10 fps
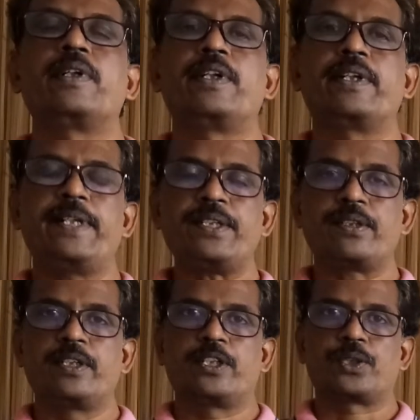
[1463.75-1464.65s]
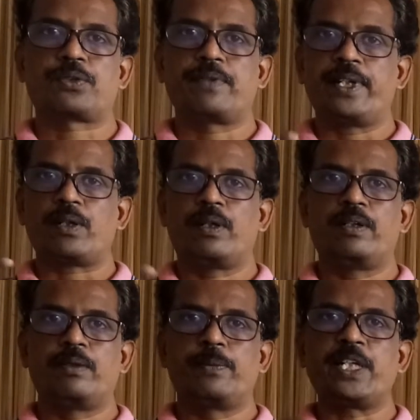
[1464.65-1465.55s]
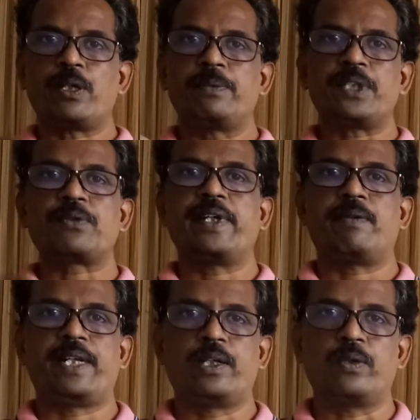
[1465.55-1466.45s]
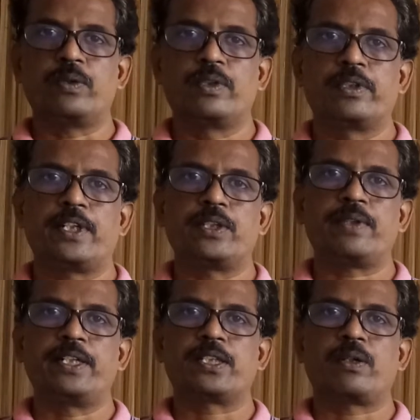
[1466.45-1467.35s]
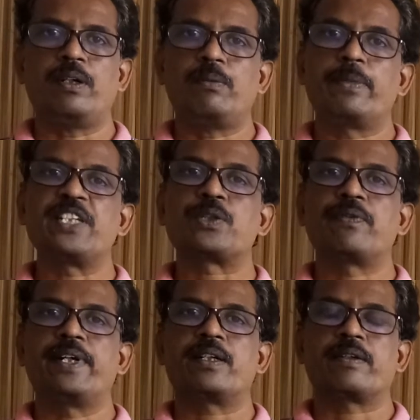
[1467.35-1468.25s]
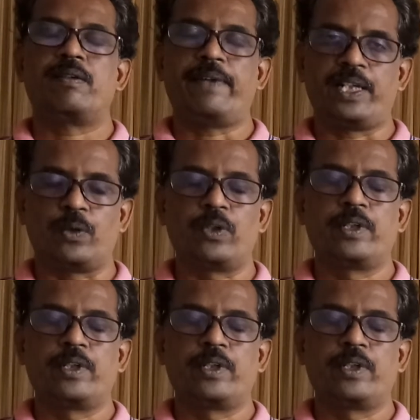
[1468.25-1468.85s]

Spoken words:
It is mean of the square value. That is why it is called mean square value.